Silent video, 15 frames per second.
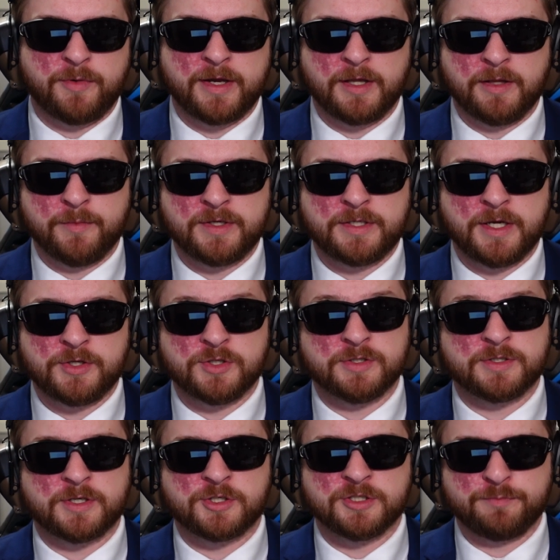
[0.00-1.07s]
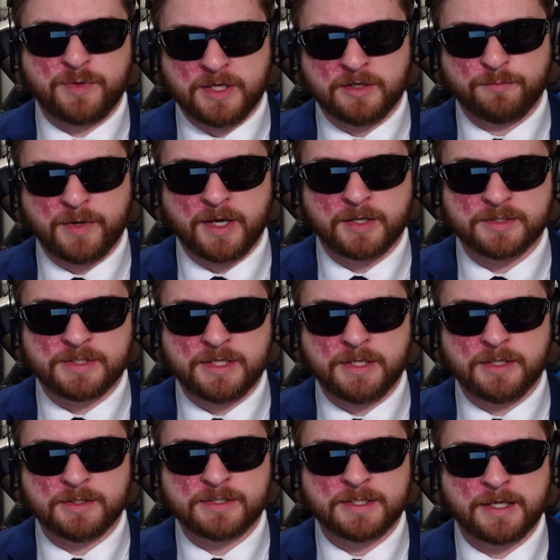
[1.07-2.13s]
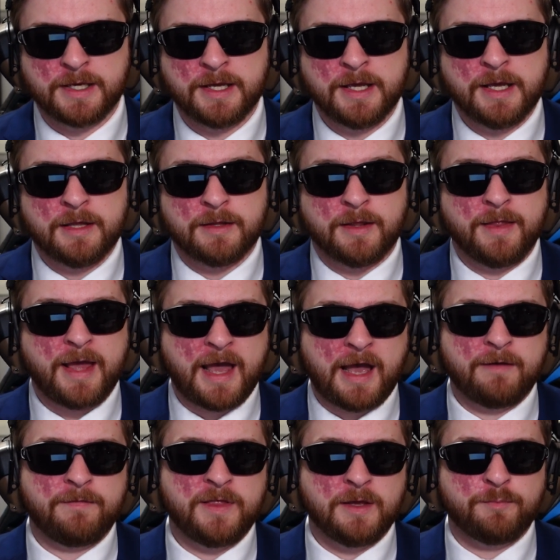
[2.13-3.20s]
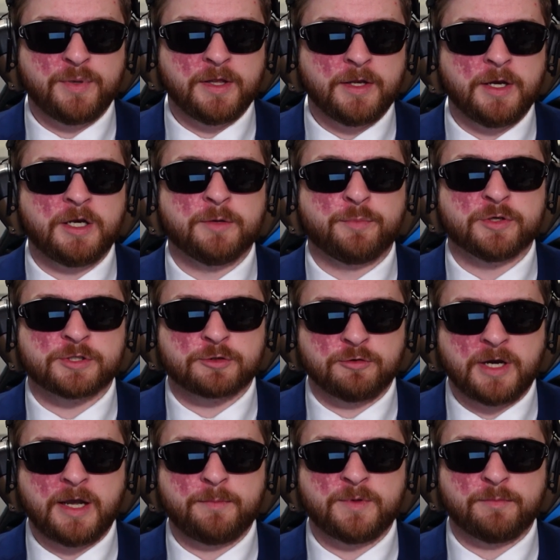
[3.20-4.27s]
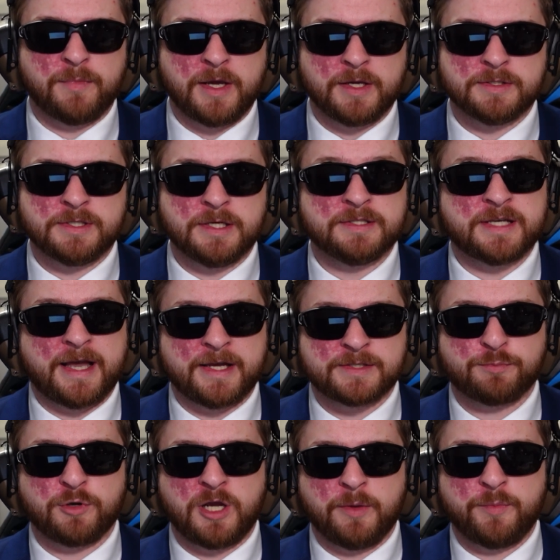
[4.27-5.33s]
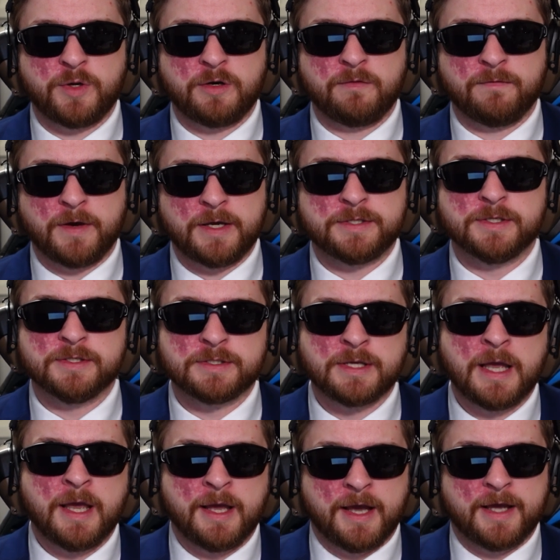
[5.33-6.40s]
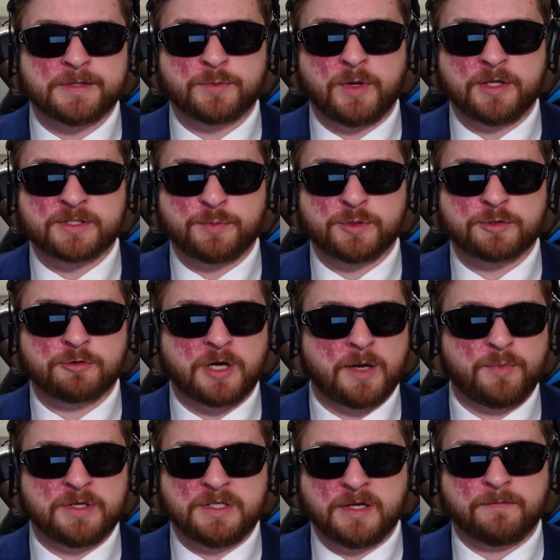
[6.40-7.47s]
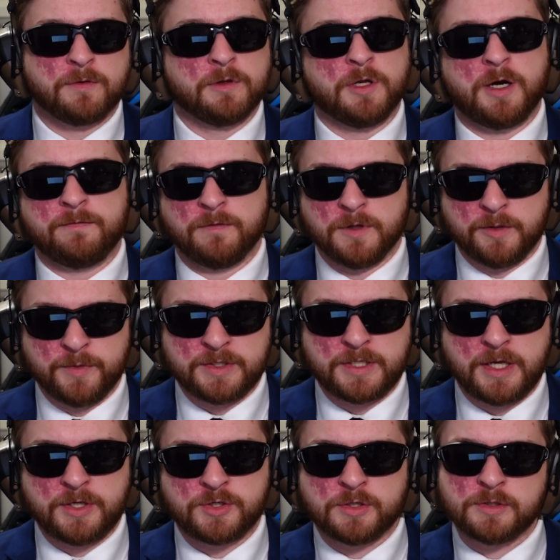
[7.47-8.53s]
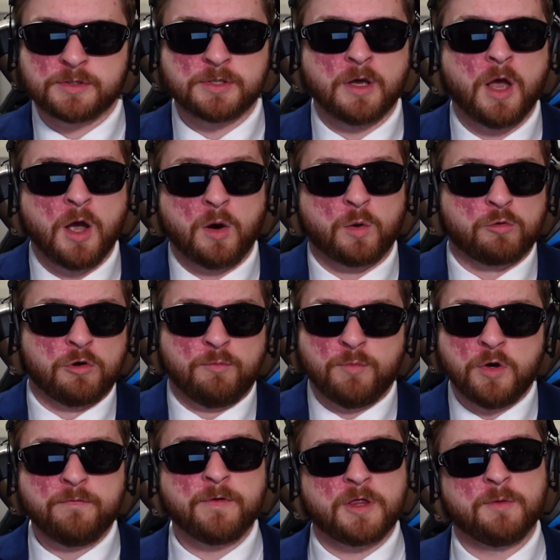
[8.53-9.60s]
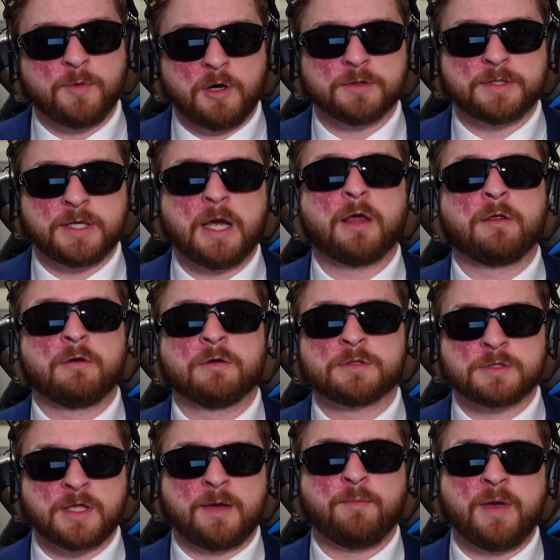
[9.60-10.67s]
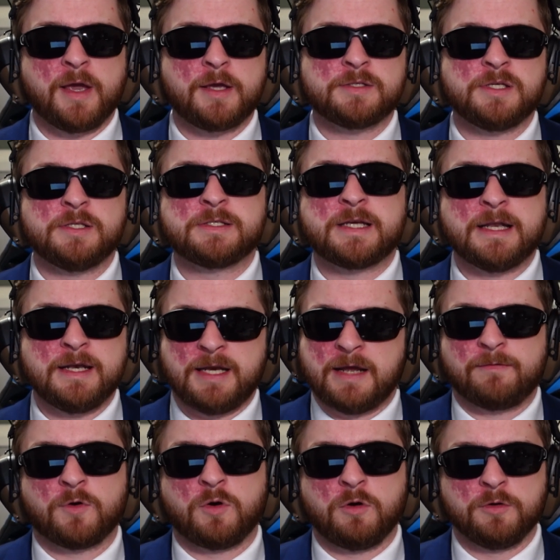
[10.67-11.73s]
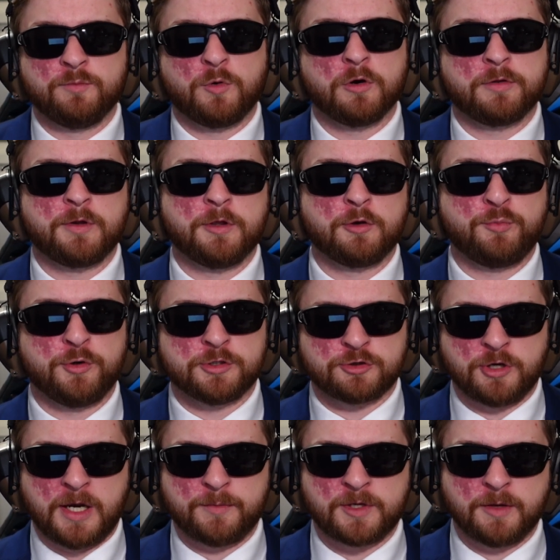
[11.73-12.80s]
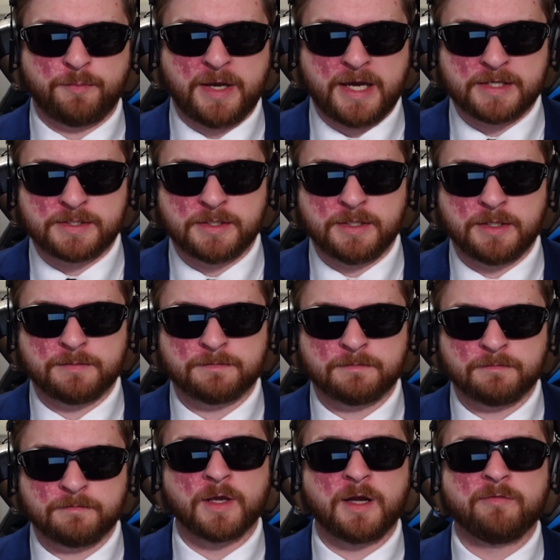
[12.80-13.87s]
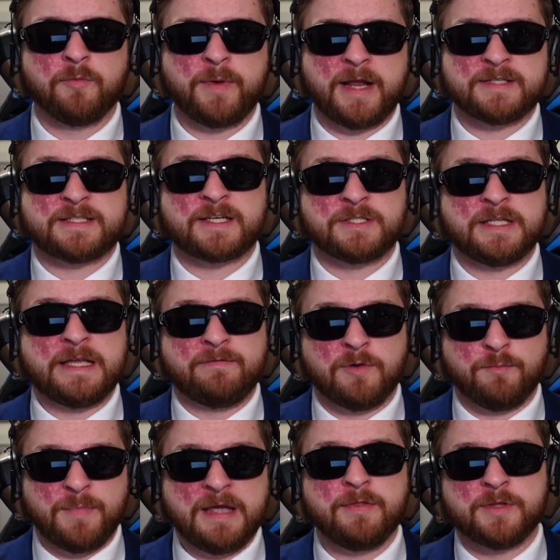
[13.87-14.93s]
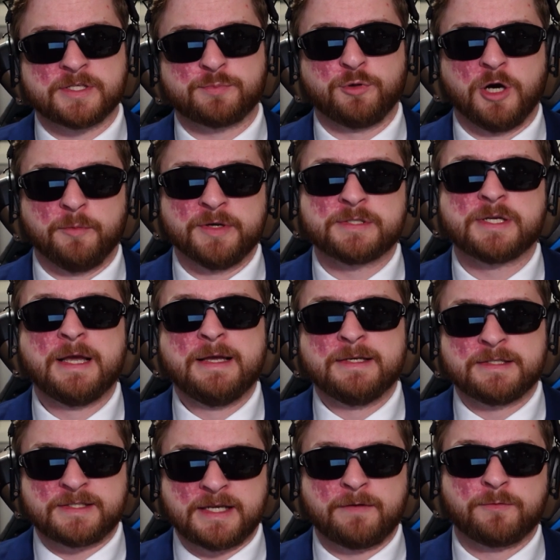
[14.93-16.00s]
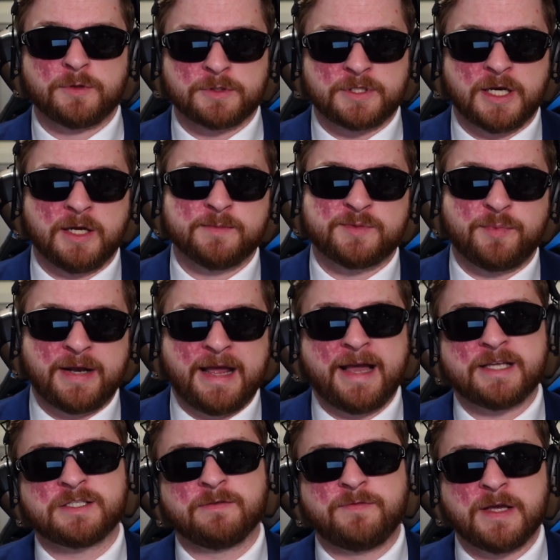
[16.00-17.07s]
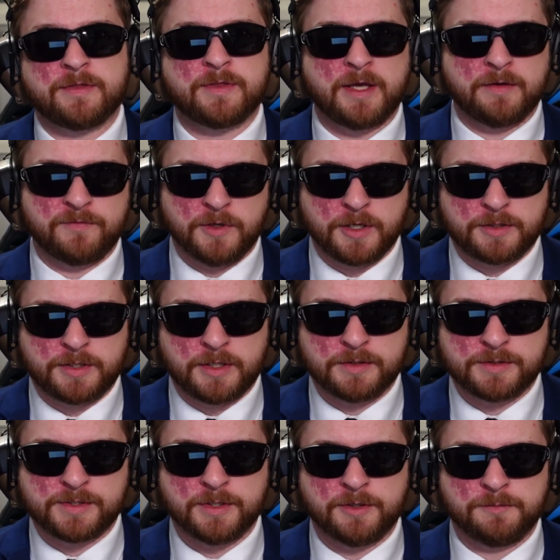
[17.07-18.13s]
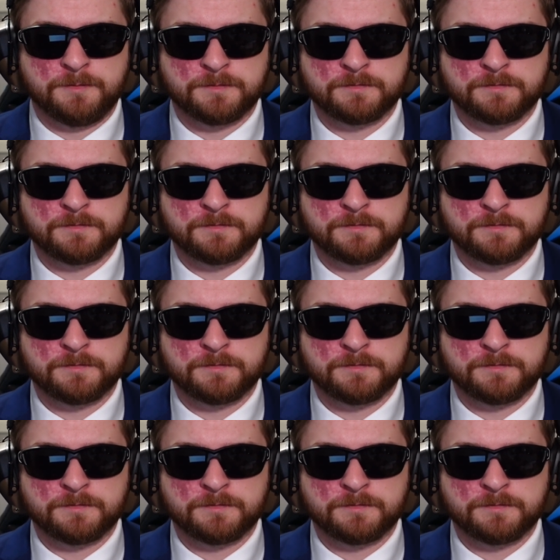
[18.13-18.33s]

by limitations such as pinned magazines, then they have the ability to prescribe magazines as prohibited devices, as well as prescribing different lawful limitations, or removing them altogether so that magazines can never hold more than their prescribed capacity. The government has actually even made this promise several times, but as of yet they have not done so.